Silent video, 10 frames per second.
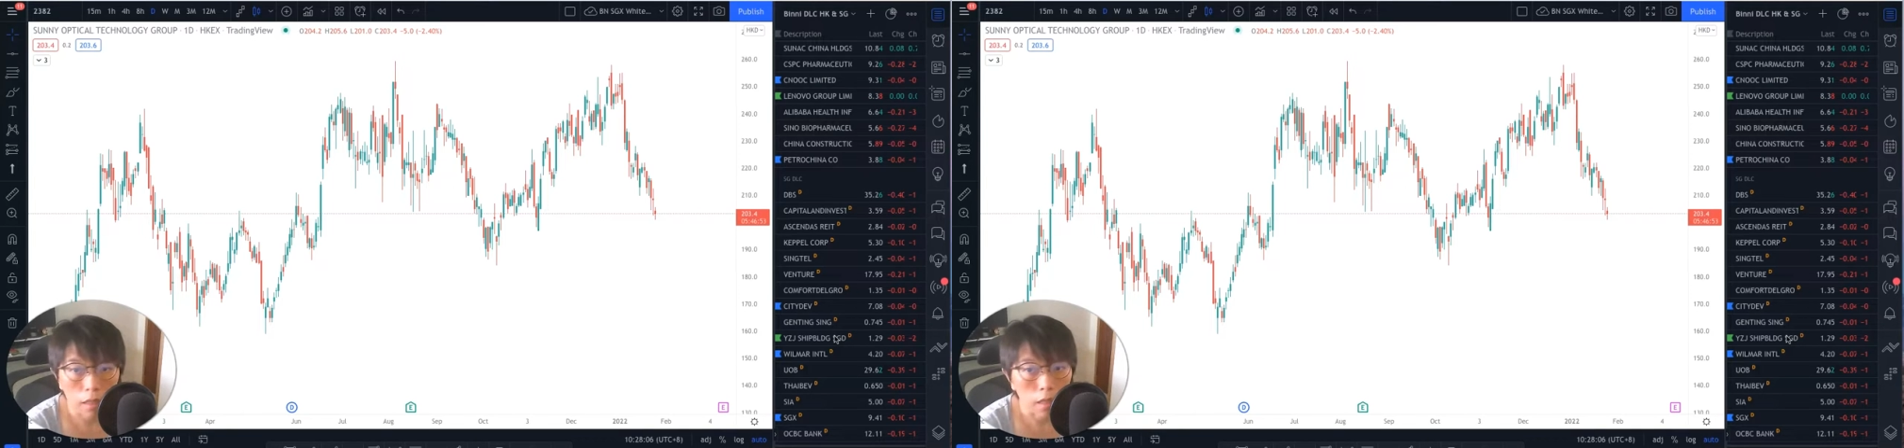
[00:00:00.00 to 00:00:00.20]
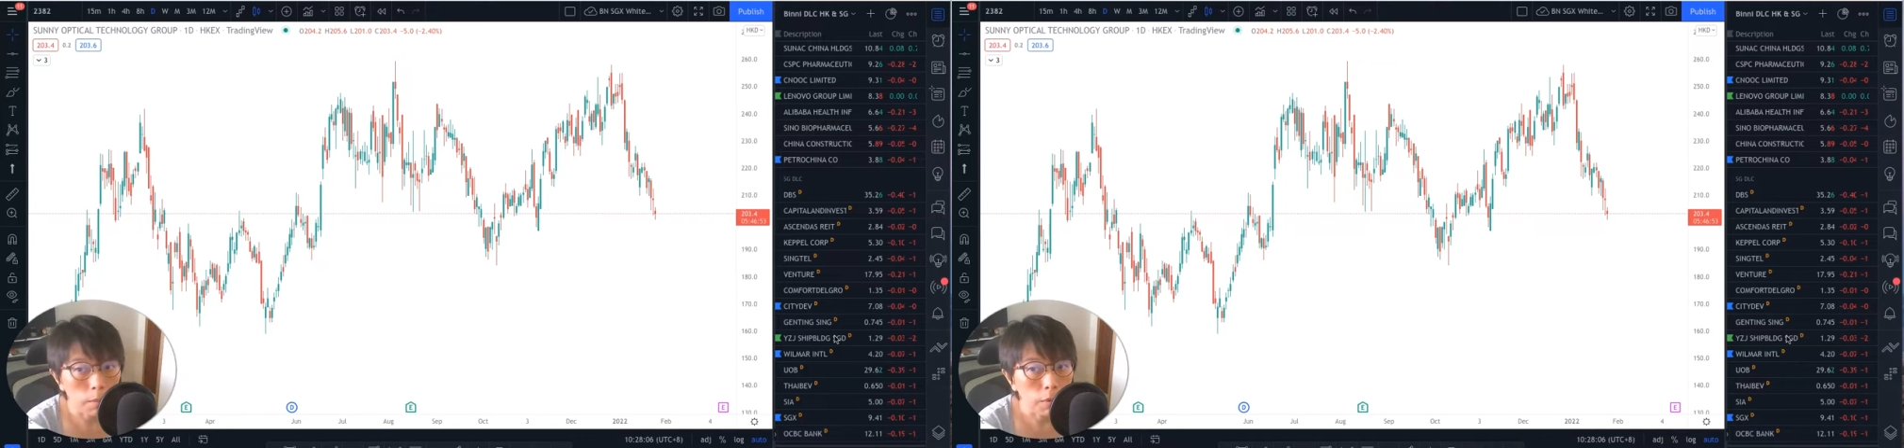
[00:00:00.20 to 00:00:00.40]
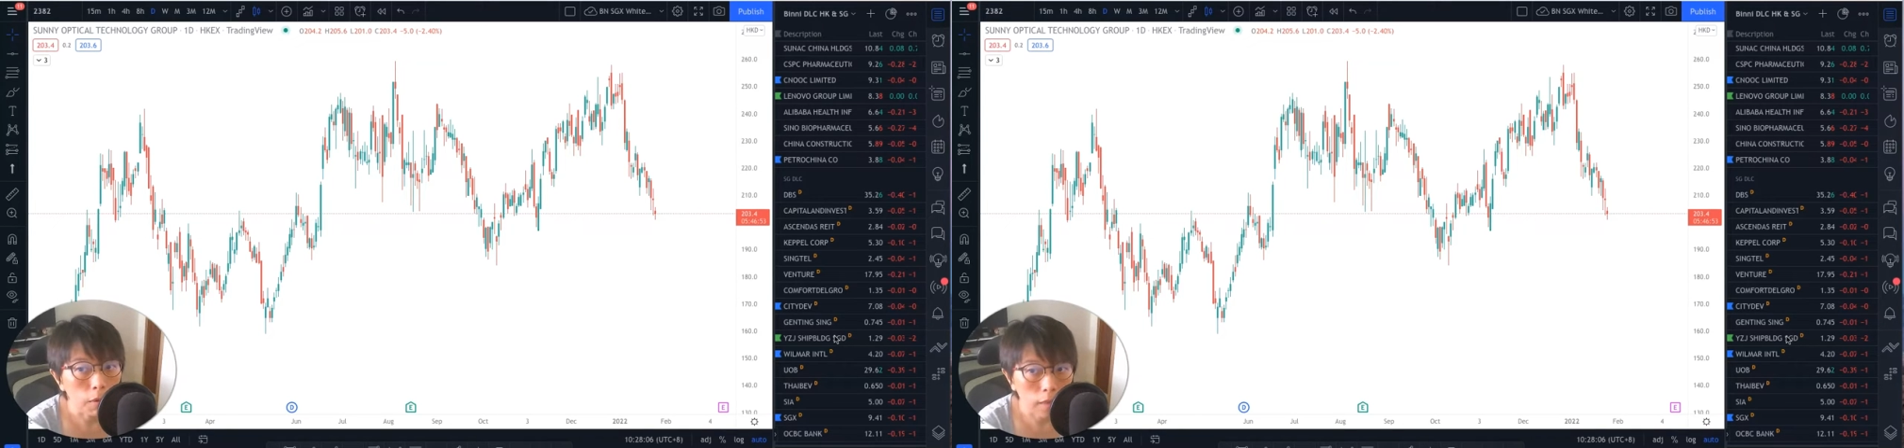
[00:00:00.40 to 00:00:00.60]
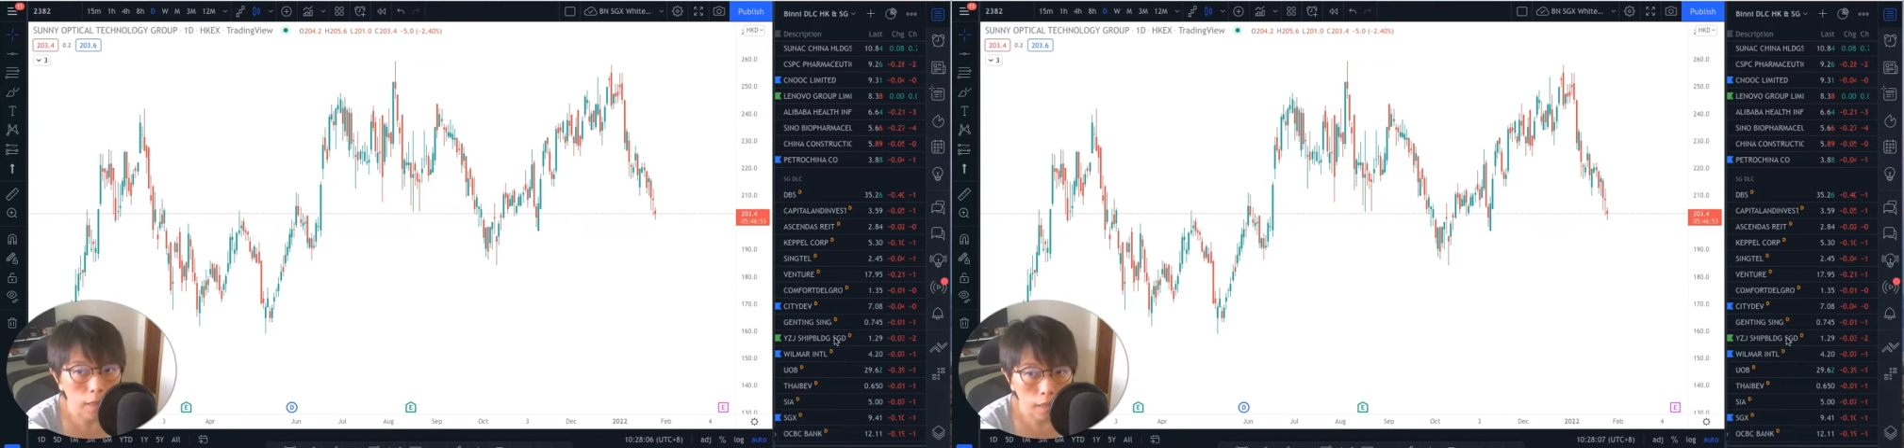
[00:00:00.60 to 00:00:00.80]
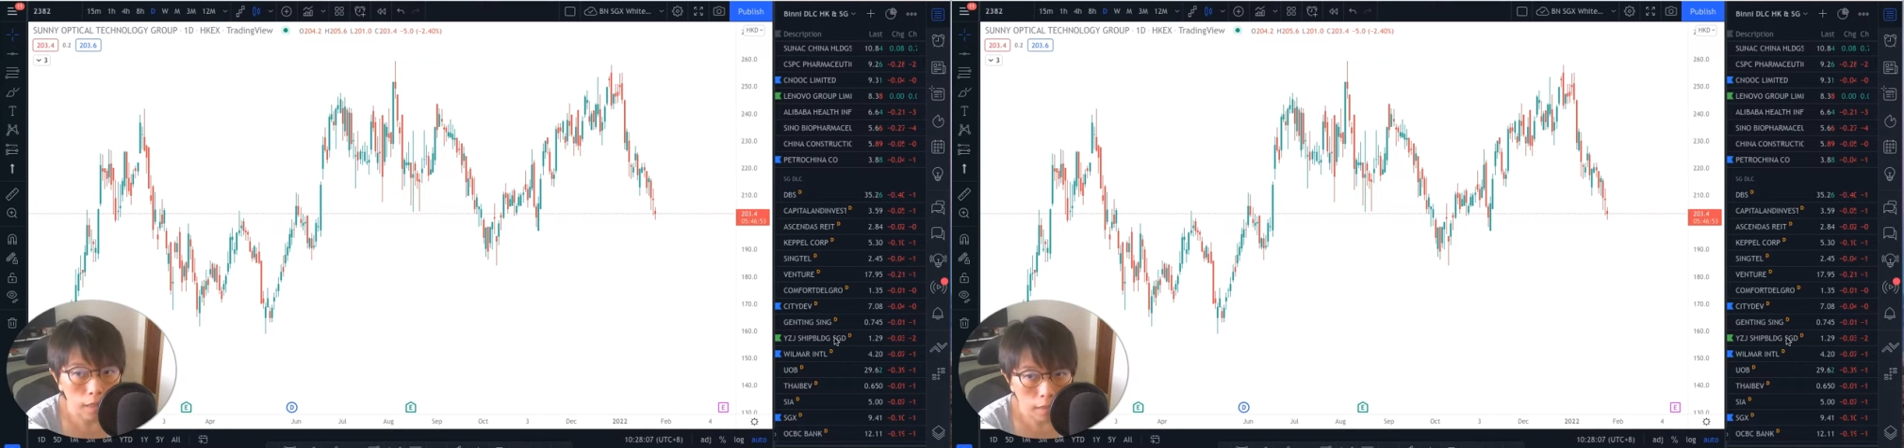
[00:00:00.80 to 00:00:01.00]
import
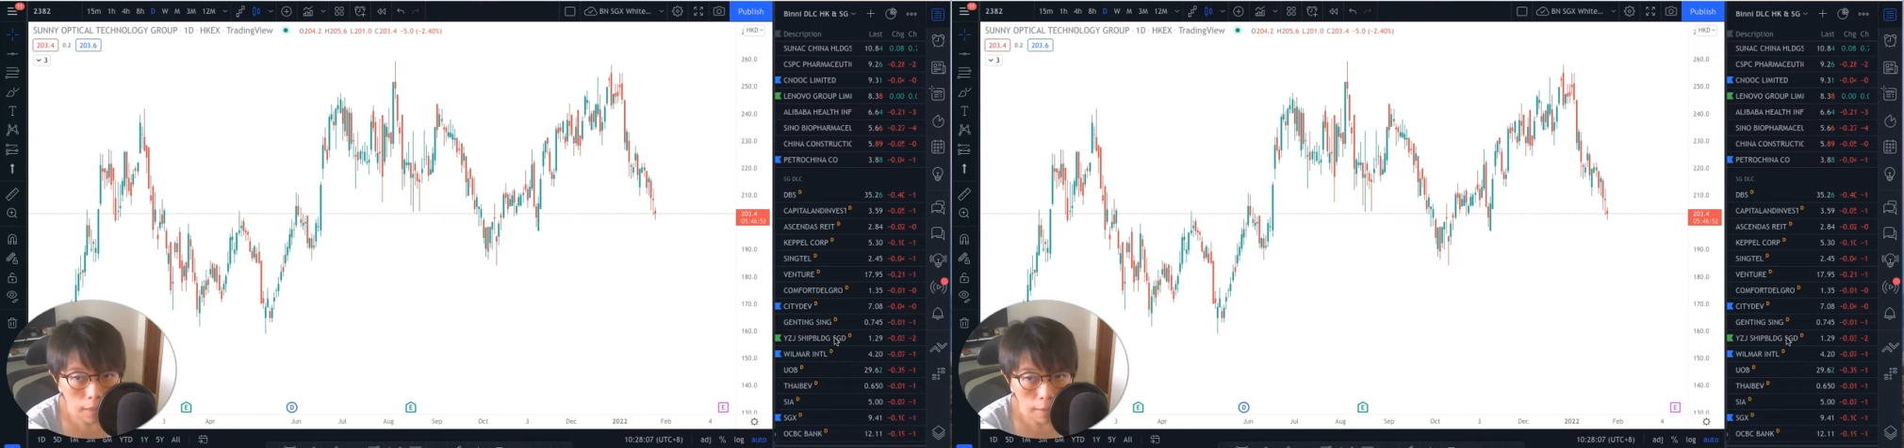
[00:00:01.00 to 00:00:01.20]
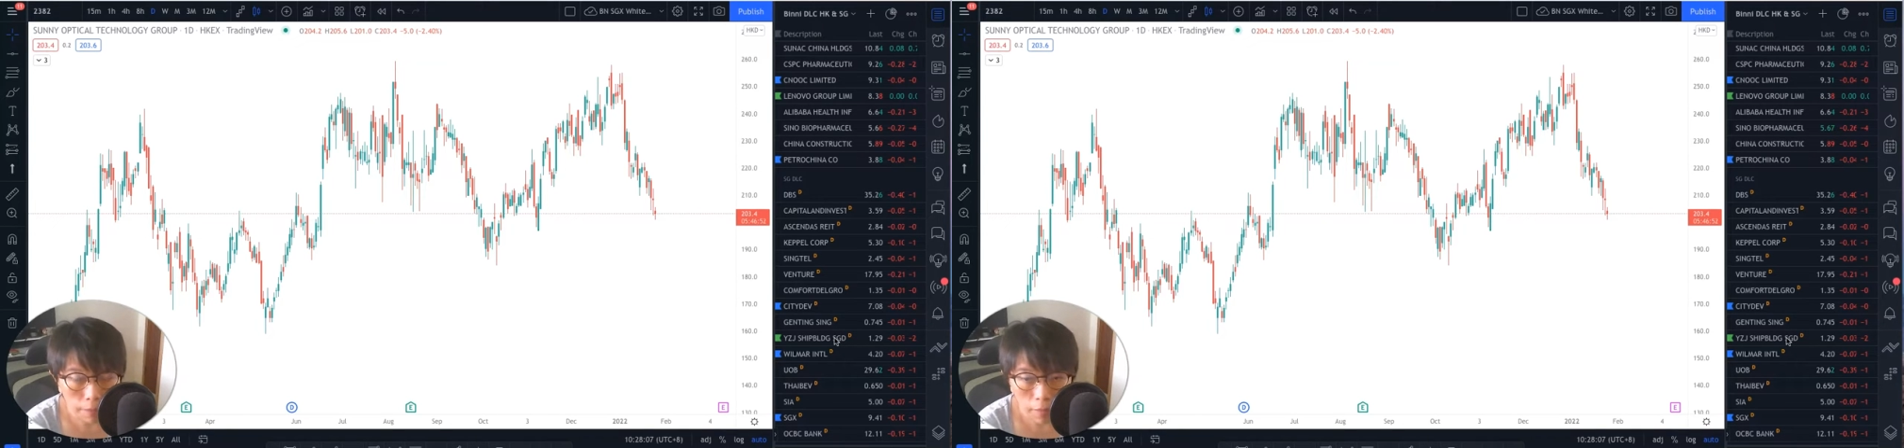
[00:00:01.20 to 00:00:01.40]
that inside.